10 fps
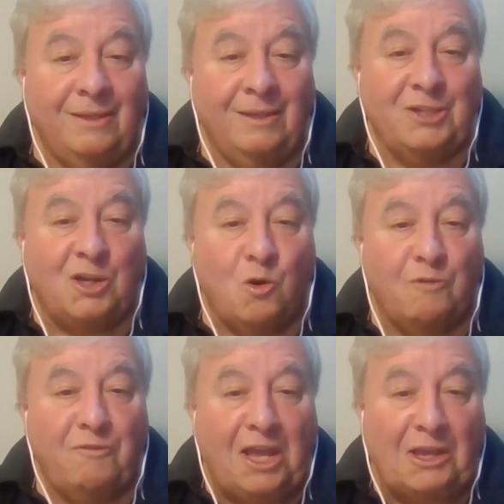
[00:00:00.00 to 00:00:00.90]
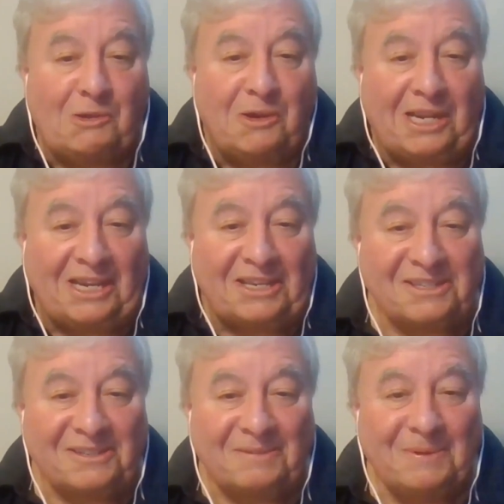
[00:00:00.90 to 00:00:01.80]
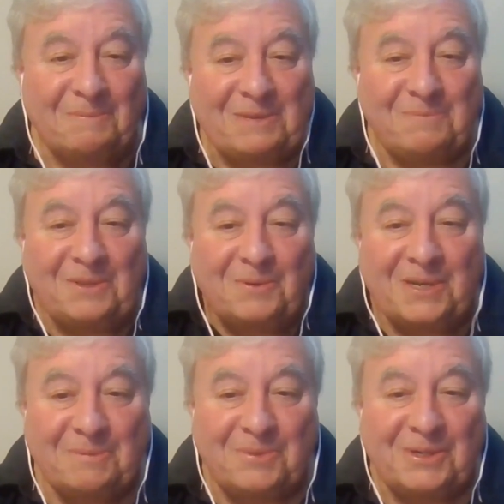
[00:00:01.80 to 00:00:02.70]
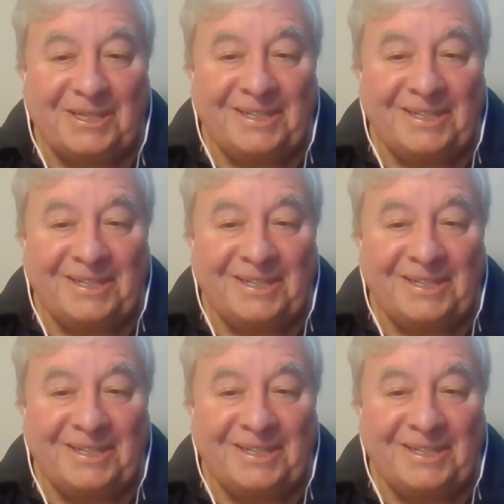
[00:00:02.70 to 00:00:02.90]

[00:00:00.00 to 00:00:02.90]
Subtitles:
It's a core value, I guess. It might be the way to put